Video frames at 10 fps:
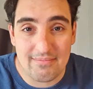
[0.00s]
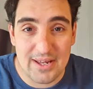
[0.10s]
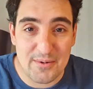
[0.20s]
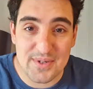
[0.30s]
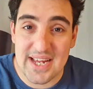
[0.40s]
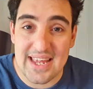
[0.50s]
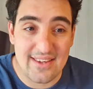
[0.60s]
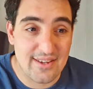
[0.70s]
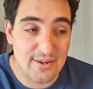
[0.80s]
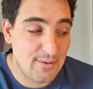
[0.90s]
It will
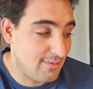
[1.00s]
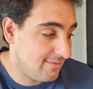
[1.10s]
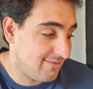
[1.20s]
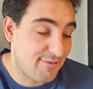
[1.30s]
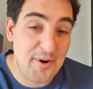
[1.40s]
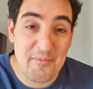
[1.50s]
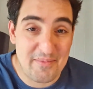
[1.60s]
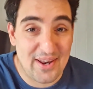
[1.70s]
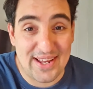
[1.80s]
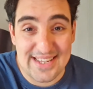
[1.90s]
take you from,
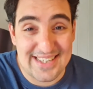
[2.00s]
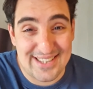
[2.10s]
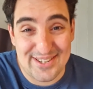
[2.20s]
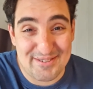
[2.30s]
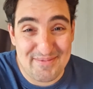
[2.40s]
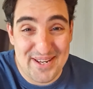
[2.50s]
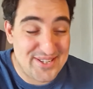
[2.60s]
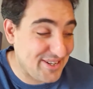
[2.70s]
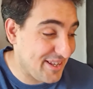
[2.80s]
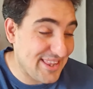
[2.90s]
like I just
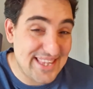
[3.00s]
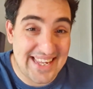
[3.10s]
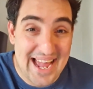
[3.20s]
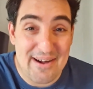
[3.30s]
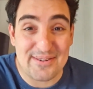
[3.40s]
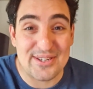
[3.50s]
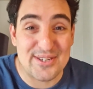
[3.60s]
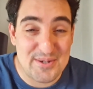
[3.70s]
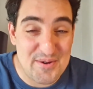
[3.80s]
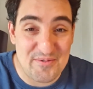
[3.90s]
mentioned, the couch
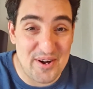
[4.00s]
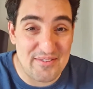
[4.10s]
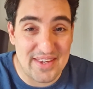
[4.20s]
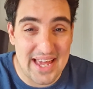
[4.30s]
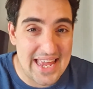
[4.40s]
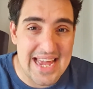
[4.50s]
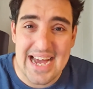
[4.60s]
to a 5K.